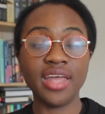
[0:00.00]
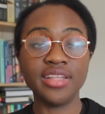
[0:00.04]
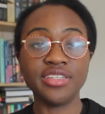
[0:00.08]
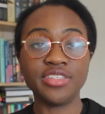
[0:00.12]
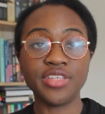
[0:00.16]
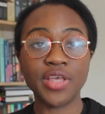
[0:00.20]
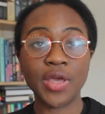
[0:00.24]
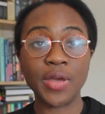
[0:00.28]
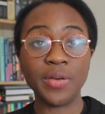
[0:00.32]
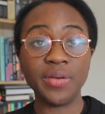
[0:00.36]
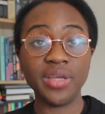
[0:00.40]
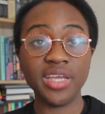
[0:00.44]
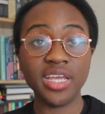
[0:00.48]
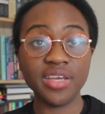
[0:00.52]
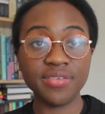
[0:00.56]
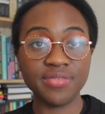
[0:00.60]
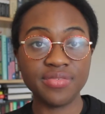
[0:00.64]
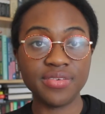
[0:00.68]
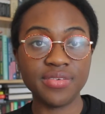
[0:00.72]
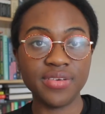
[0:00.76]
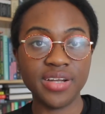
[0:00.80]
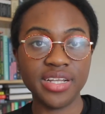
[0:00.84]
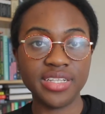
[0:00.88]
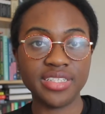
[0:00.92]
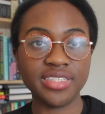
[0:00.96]
And so, if
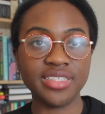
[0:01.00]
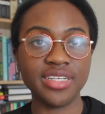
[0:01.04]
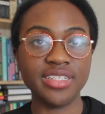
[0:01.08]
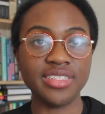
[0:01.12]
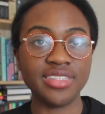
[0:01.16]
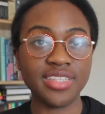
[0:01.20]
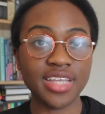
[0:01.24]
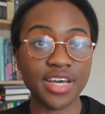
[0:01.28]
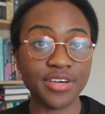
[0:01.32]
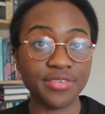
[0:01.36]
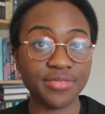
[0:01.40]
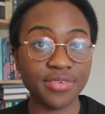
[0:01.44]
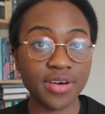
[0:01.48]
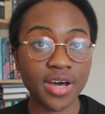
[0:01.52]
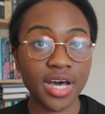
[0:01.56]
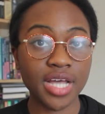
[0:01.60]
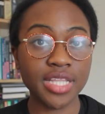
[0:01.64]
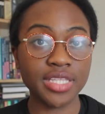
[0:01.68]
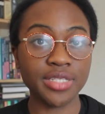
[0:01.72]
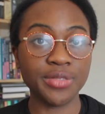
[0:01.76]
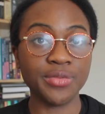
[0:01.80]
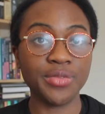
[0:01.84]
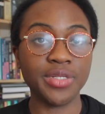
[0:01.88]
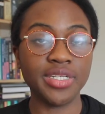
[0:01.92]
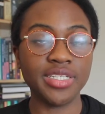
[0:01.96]
for instance their
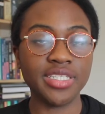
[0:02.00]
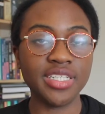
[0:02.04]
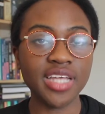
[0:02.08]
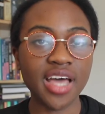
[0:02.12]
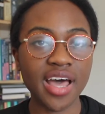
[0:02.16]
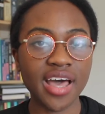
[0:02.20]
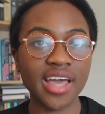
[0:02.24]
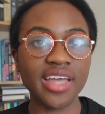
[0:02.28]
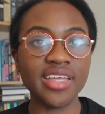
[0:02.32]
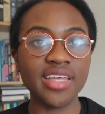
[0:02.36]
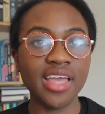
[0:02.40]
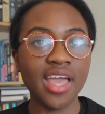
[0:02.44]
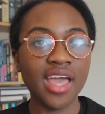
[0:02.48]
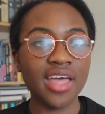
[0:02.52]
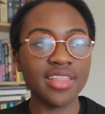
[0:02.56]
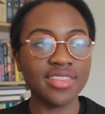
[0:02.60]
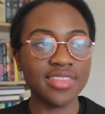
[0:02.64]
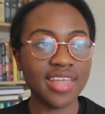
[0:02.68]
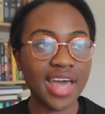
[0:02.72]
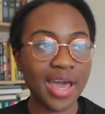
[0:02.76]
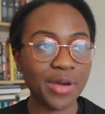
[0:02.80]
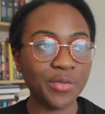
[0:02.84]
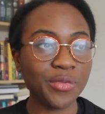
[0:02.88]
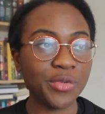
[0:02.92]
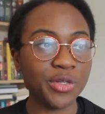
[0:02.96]
father would die,
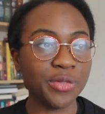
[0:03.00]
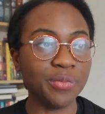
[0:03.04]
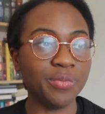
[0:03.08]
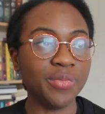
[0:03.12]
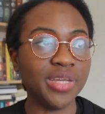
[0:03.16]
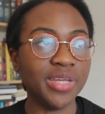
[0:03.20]
that would